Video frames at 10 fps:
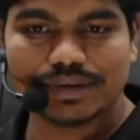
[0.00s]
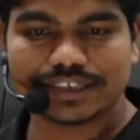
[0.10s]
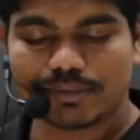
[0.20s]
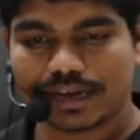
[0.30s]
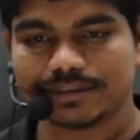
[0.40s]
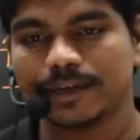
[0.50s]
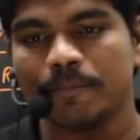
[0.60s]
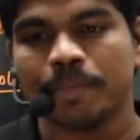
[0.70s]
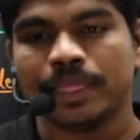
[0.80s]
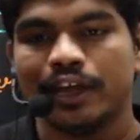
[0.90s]
sometimes
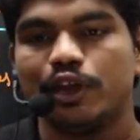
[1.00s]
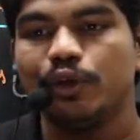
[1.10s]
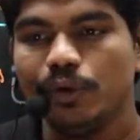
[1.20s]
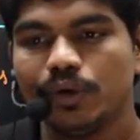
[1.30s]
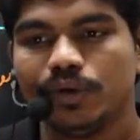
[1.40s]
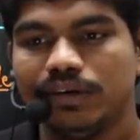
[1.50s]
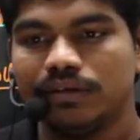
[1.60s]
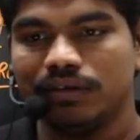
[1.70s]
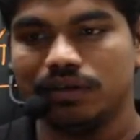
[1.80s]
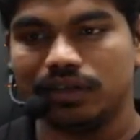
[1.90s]
you know
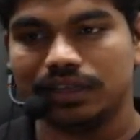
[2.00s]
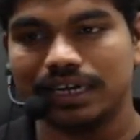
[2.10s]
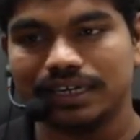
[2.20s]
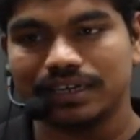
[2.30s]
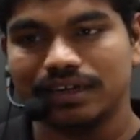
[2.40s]
that